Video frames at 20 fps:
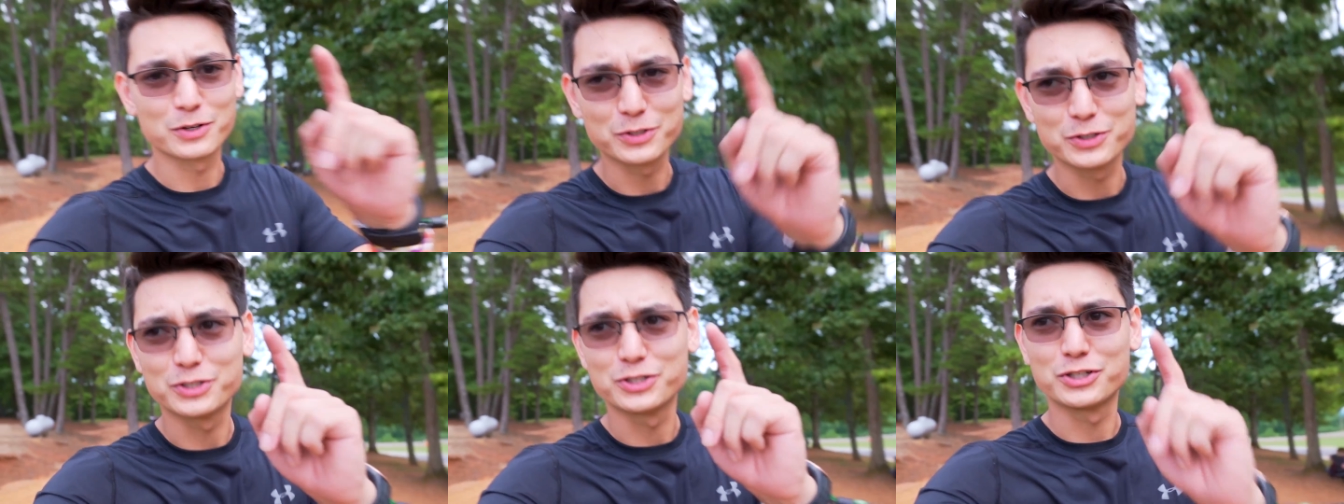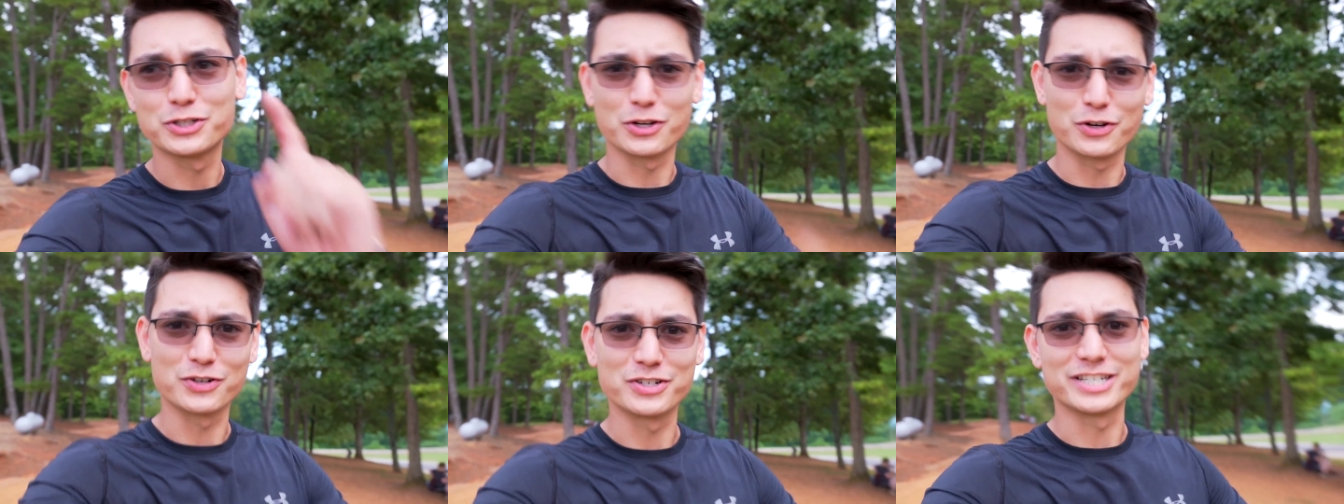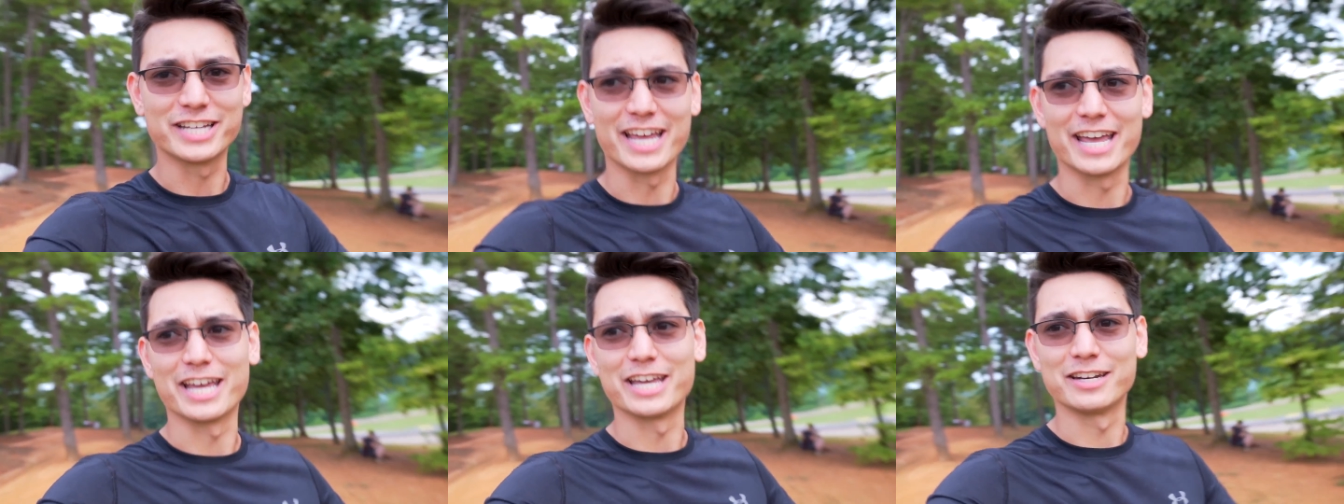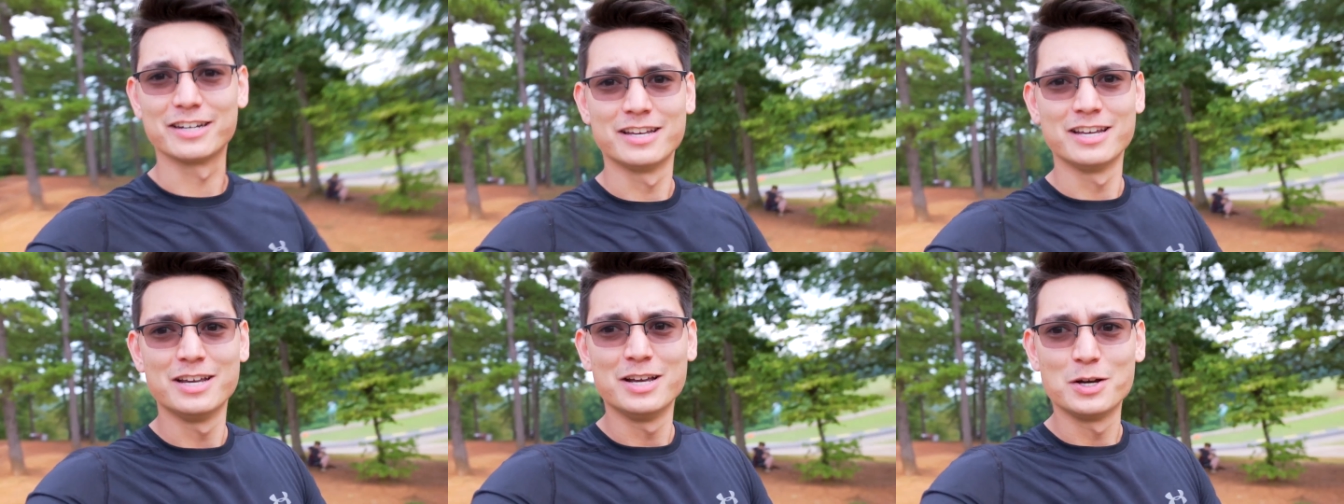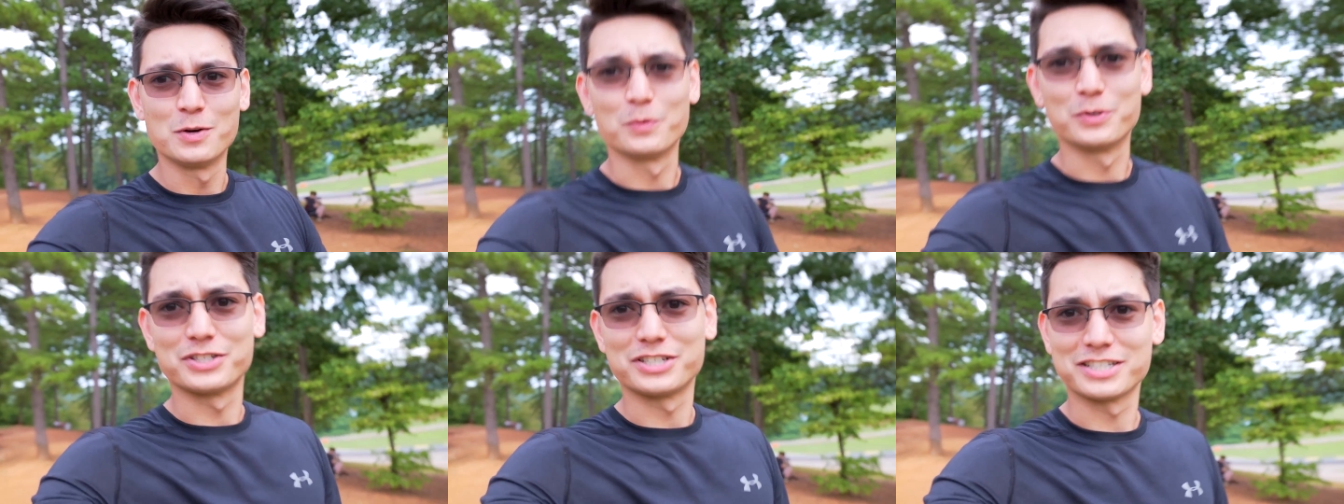go to turn ten,
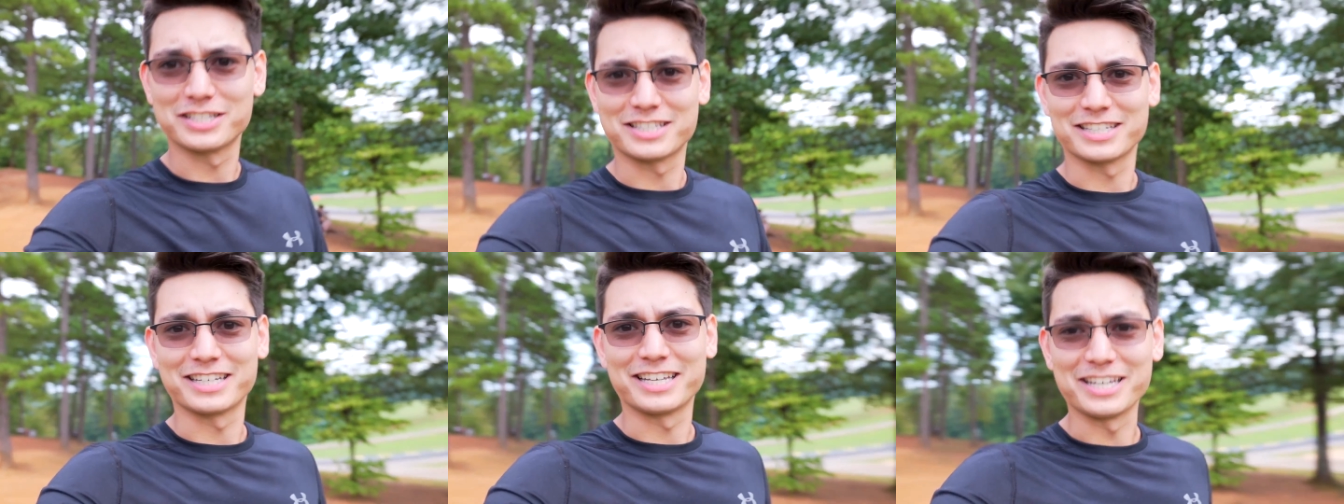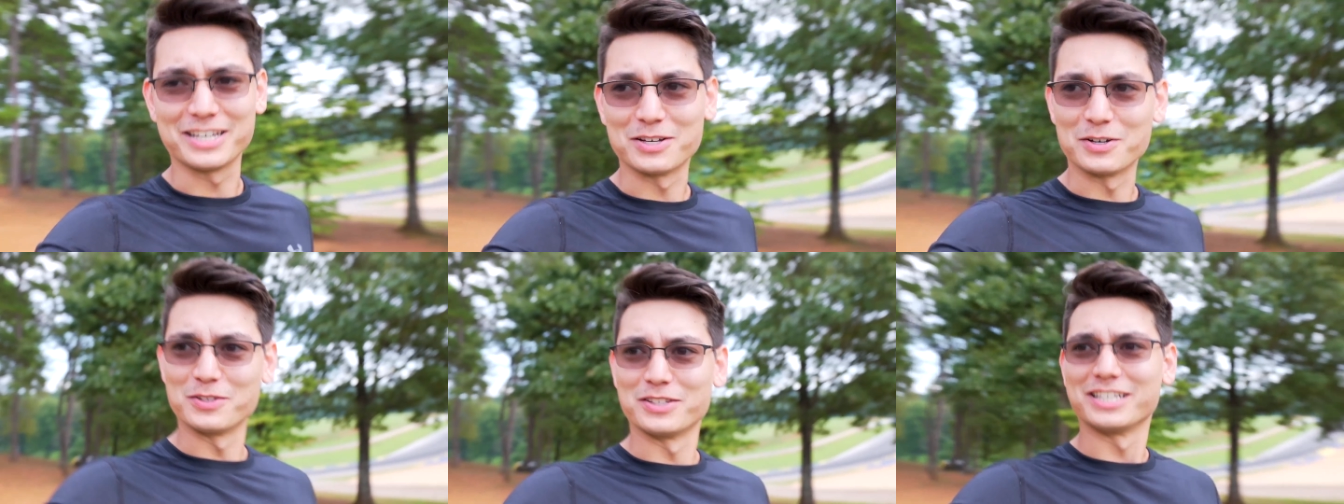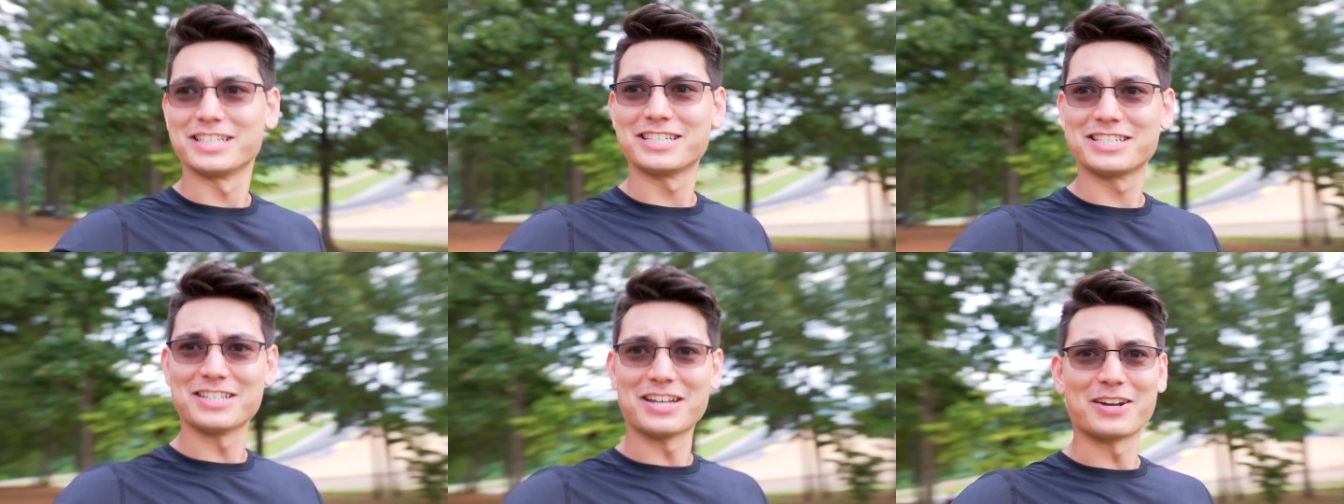which is the key. This is